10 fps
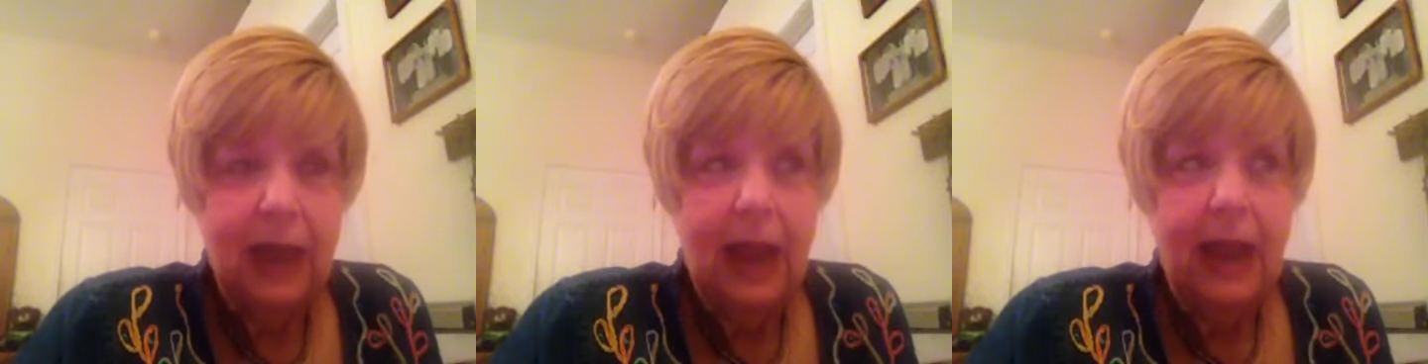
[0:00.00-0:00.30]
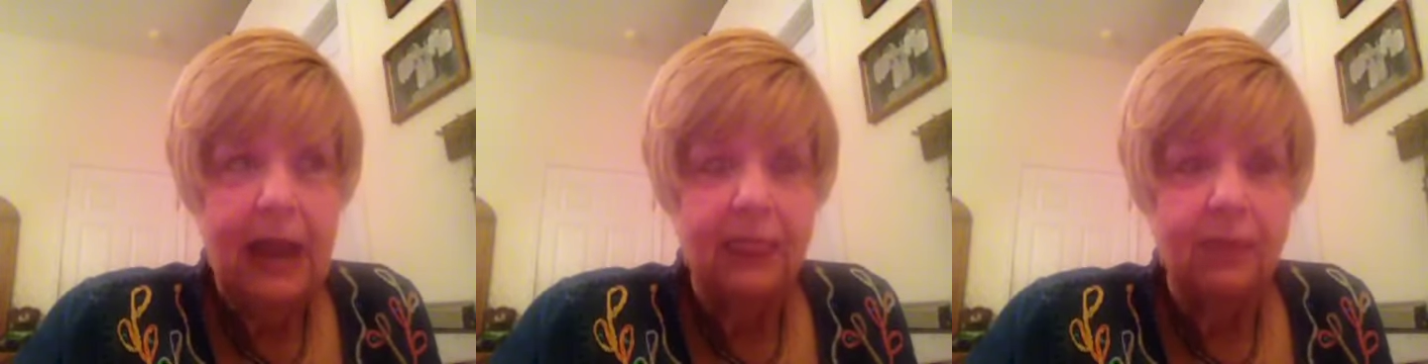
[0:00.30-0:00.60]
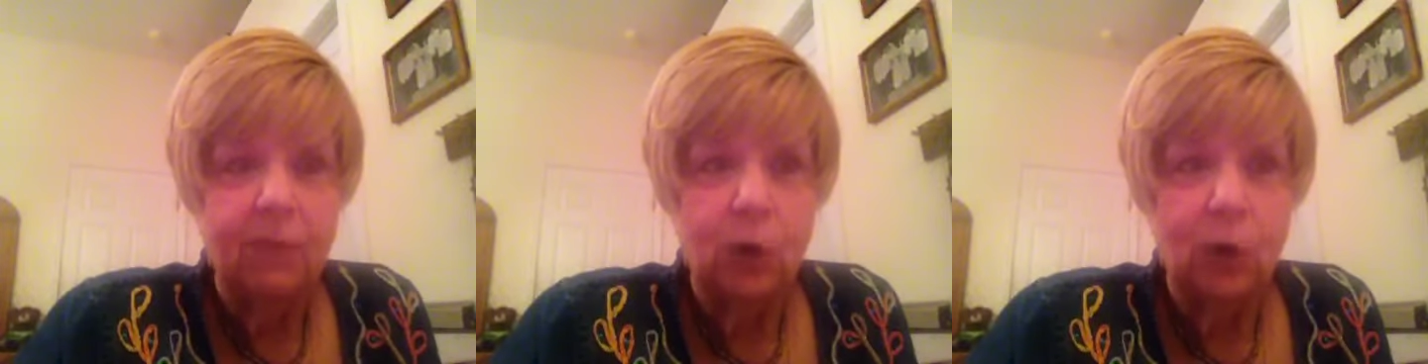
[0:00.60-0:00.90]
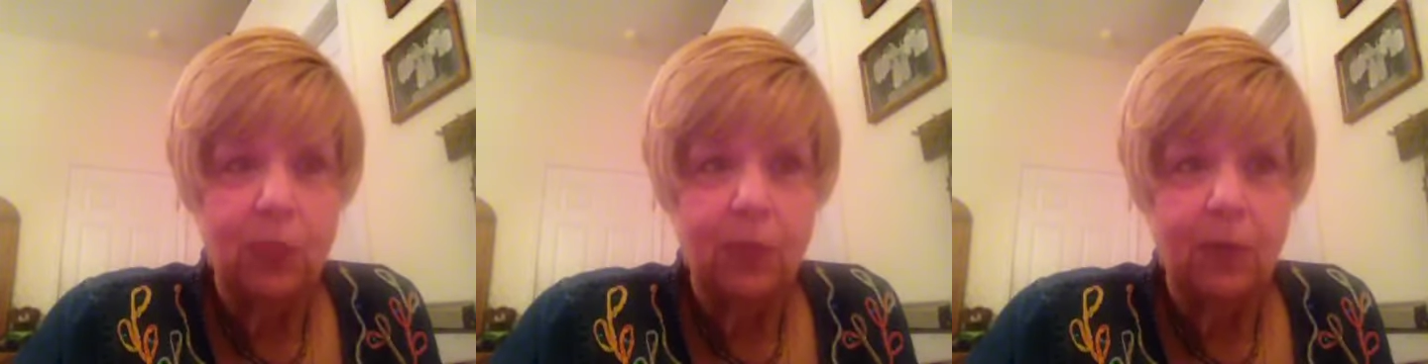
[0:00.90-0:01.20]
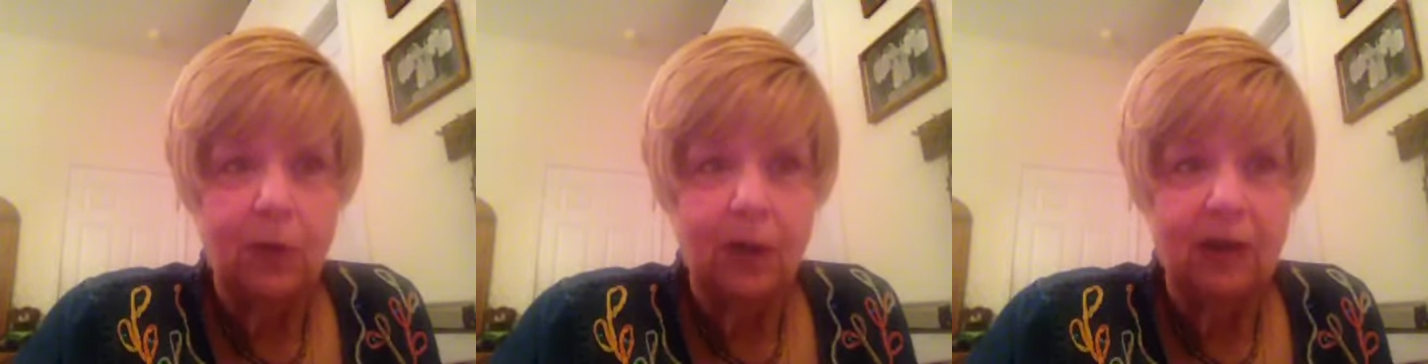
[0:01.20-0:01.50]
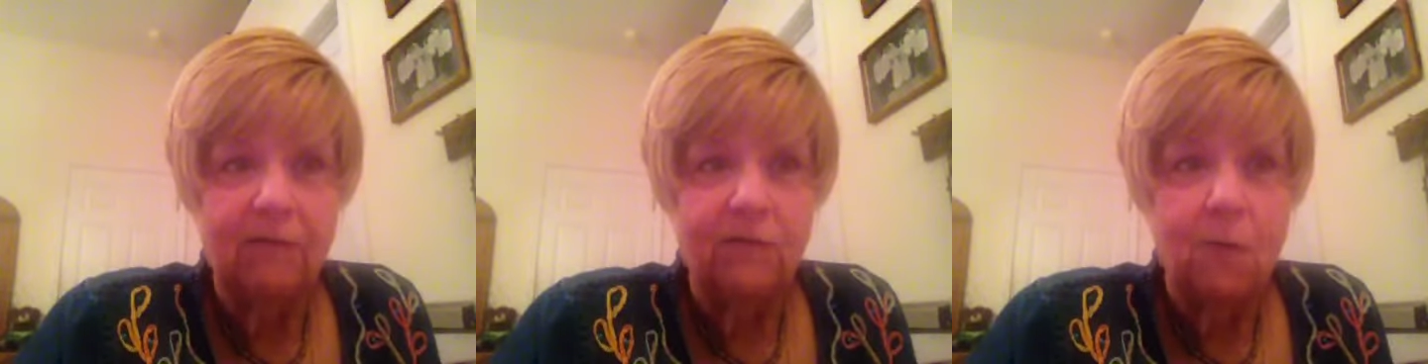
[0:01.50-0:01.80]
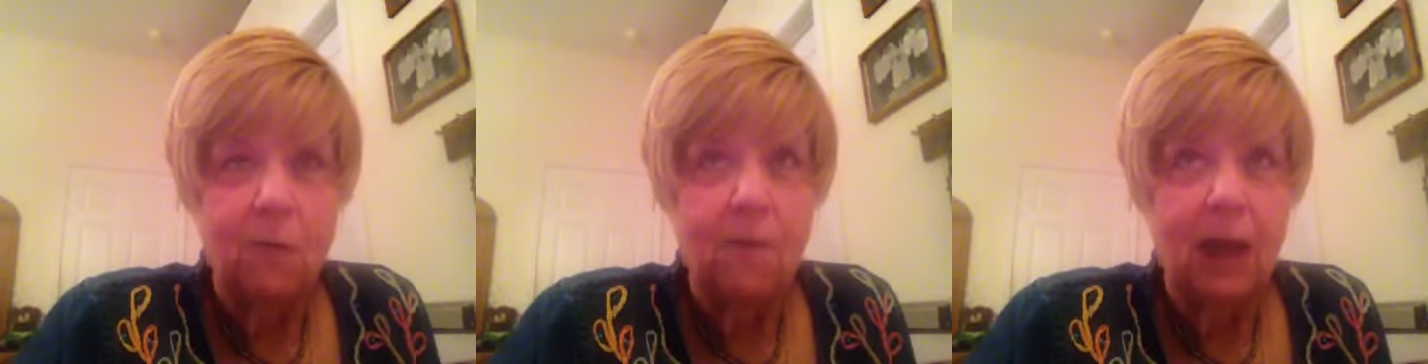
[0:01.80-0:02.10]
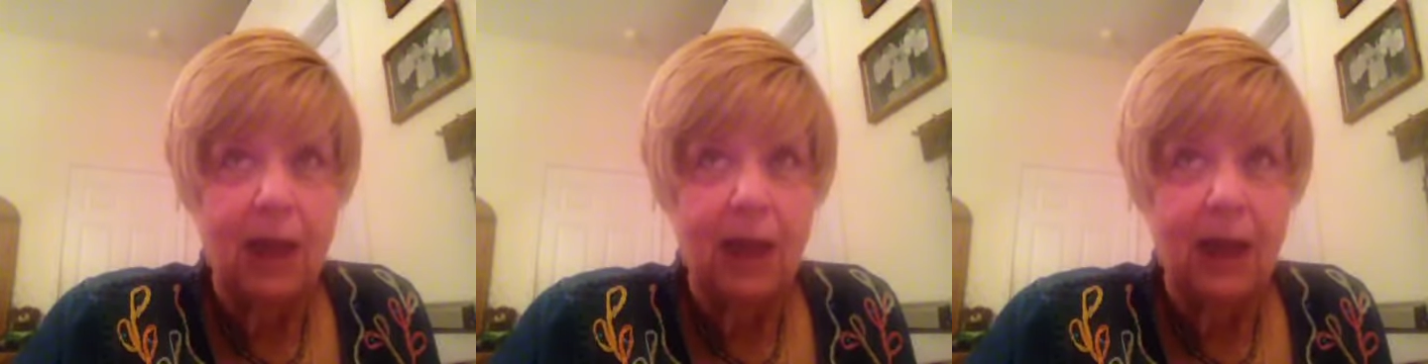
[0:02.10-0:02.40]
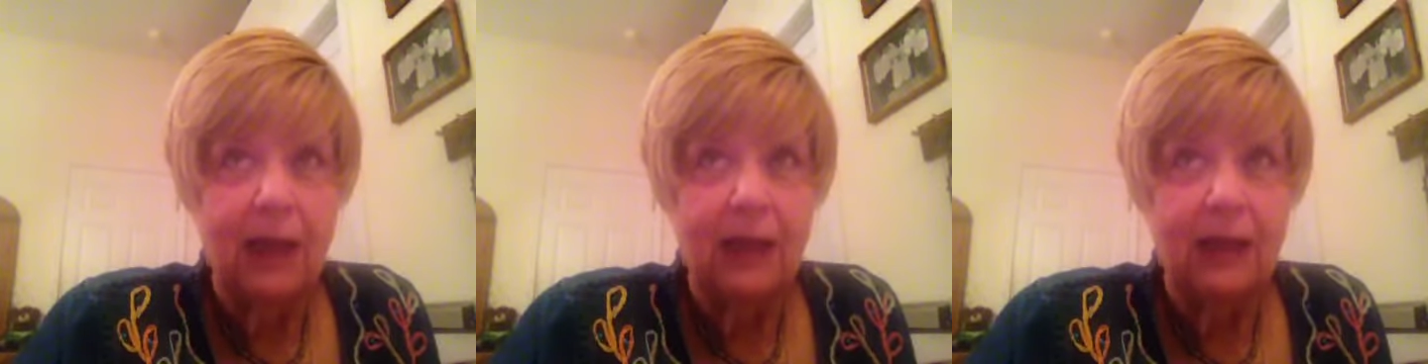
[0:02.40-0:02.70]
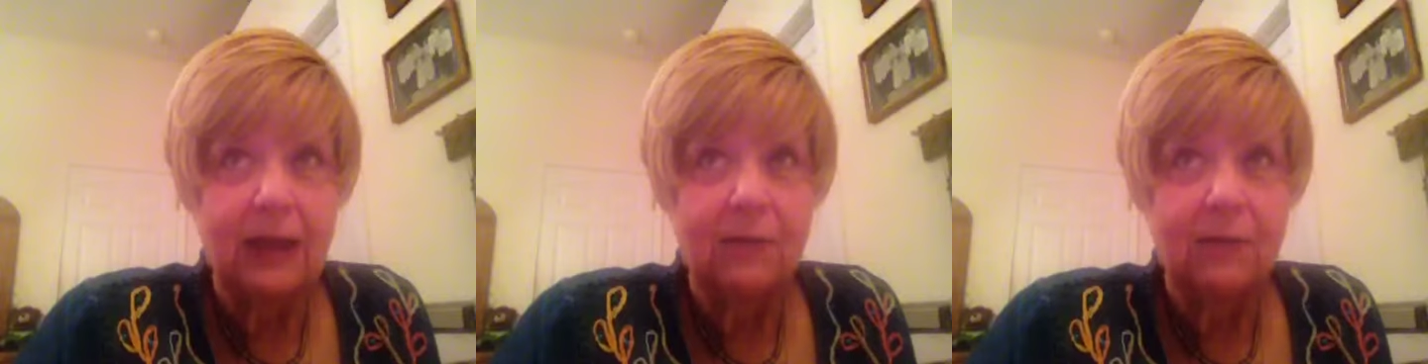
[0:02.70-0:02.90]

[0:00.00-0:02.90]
and the birth of my